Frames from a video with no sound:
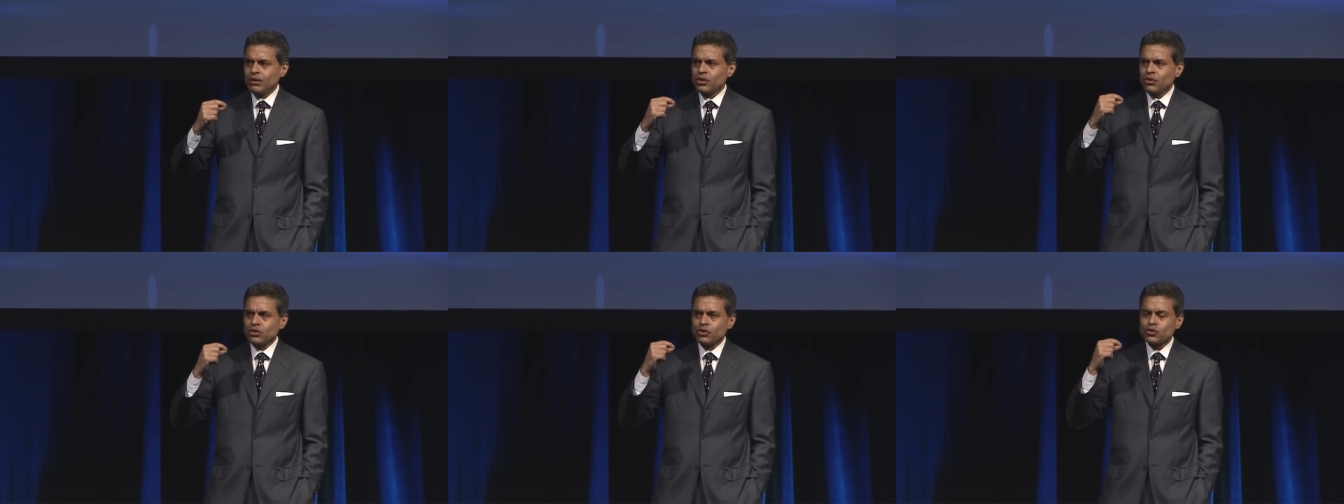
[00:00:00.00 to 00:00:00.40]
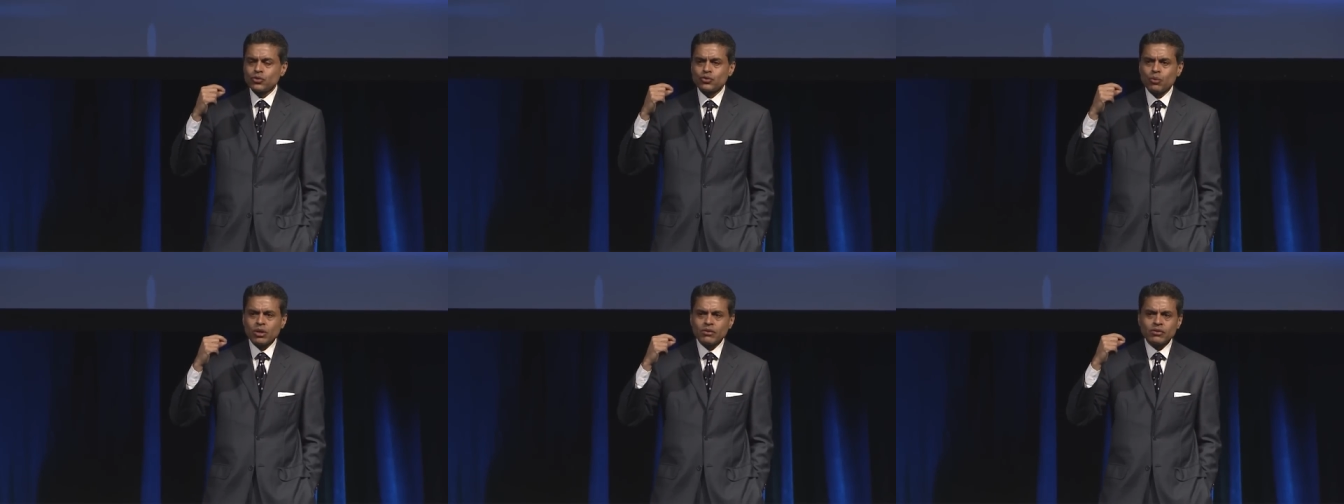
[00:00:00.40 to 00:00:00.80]
this is
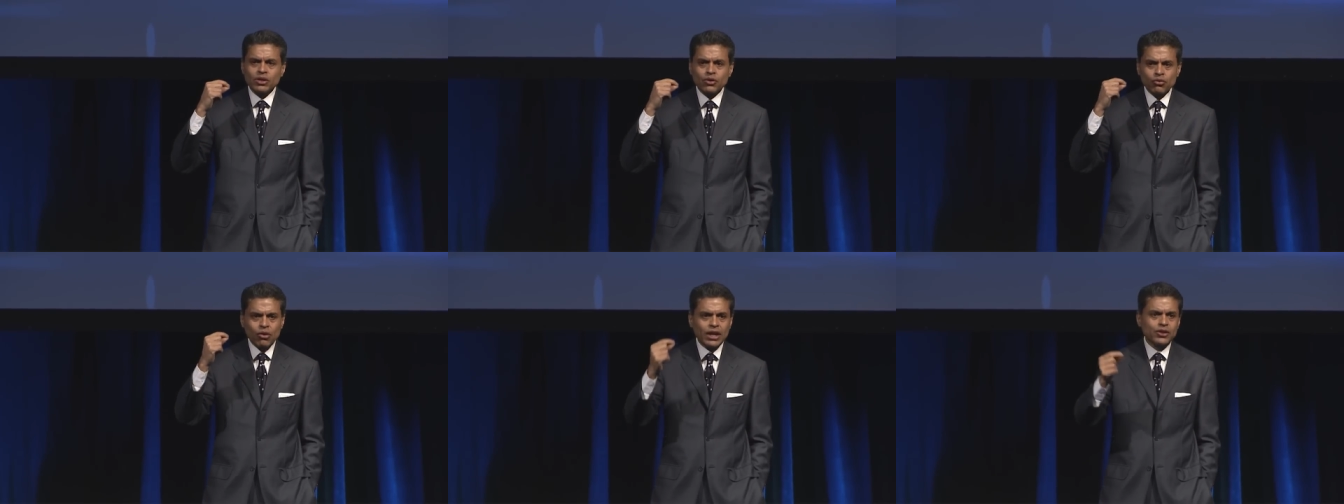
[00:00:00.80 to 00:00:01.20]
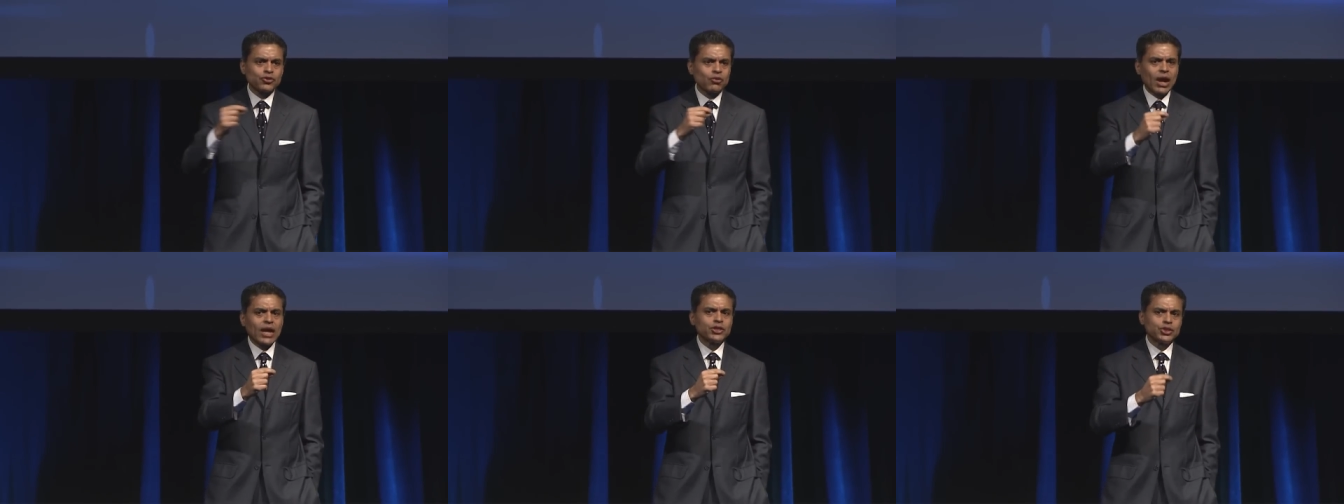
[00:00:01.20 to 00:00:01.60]
one of the great
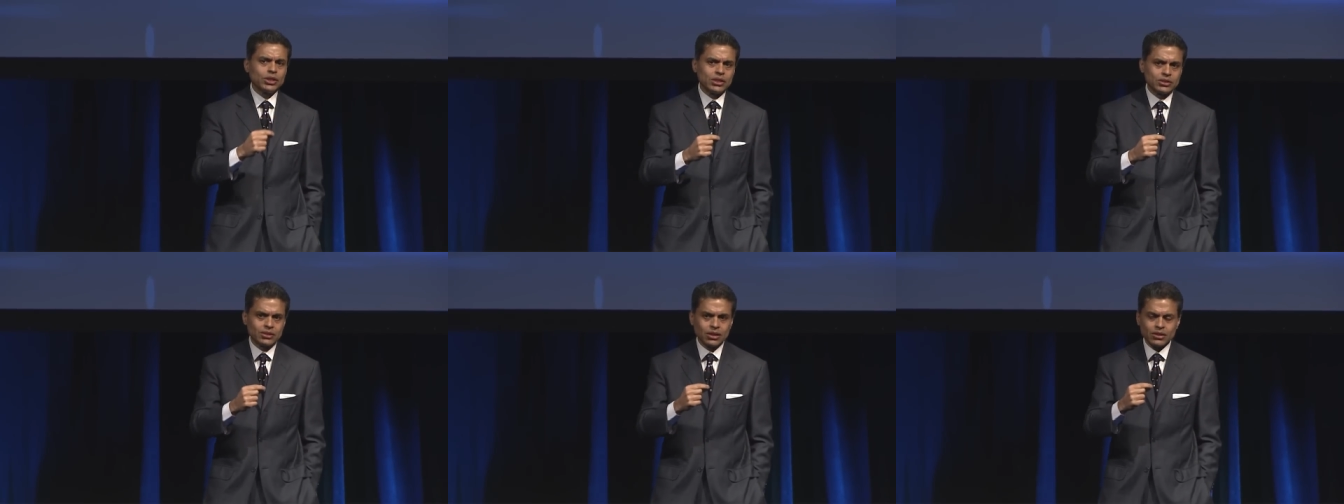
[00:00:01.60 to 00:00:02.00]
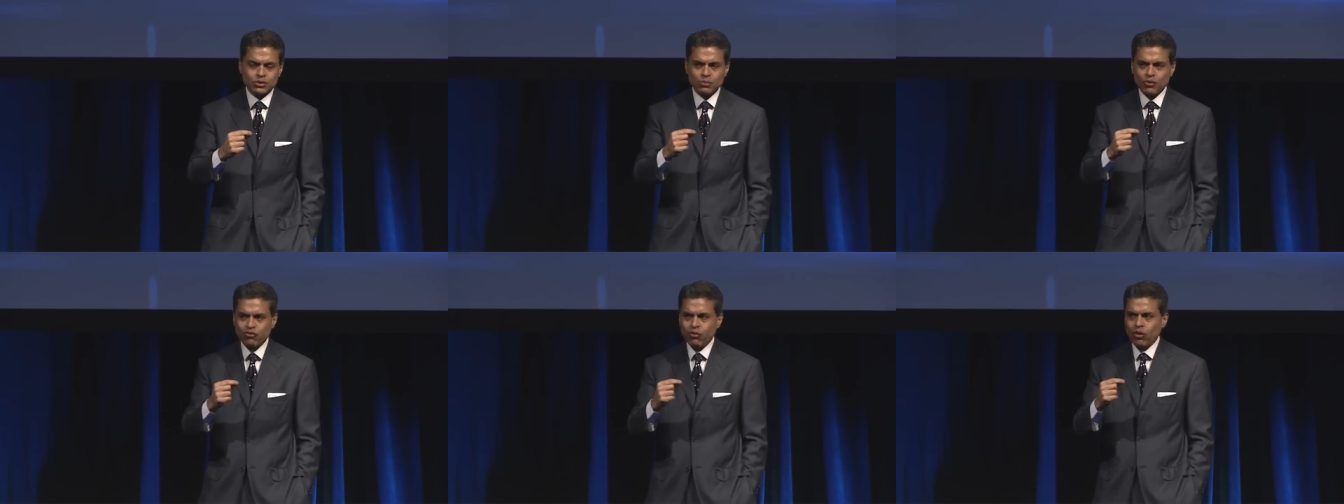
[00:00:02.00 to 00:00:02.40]
tragedies that is
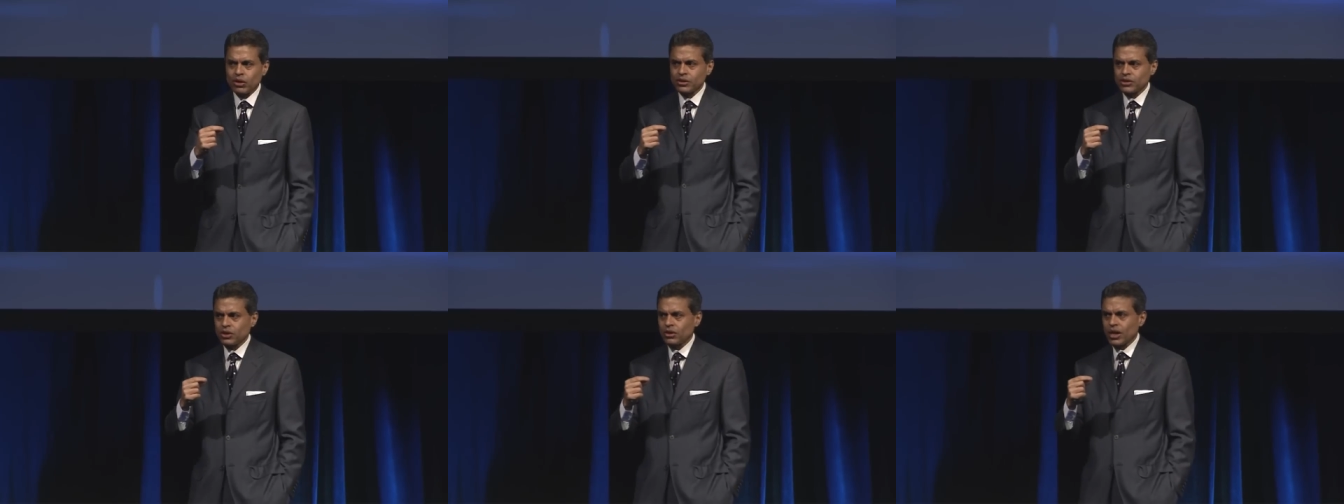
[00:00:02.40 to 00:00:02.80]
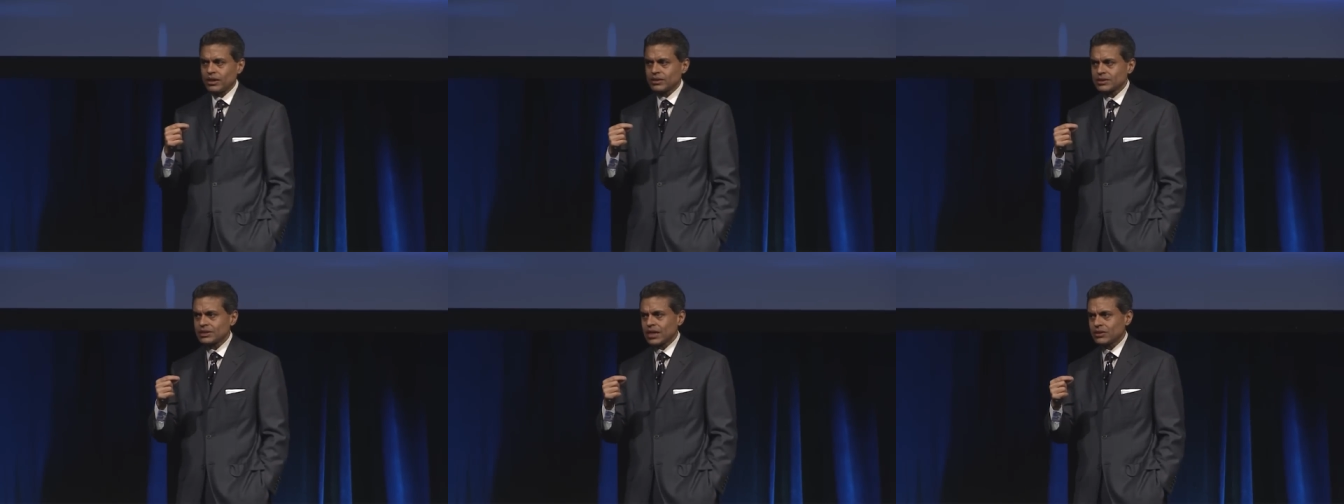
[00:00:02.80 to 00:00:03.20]
befalling the
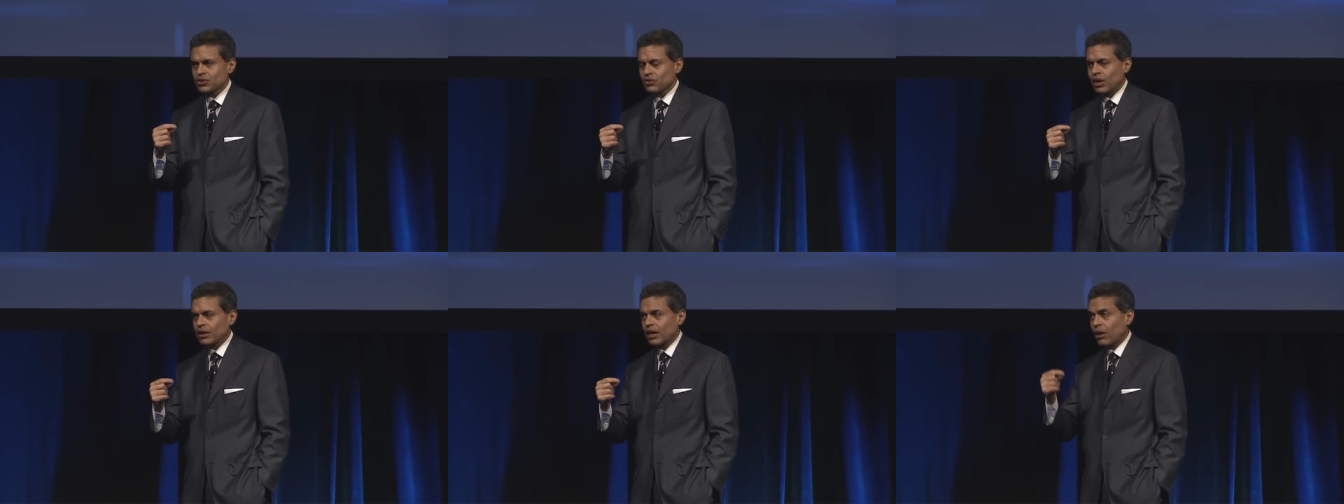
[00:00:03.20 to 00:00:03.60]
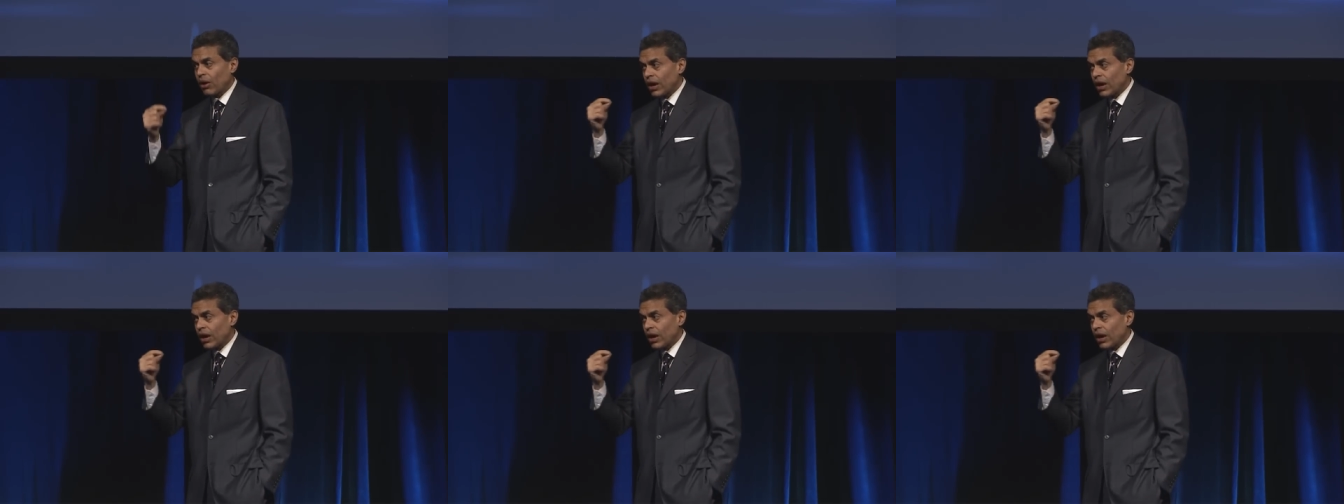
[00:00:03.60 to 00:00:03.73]
United States right now.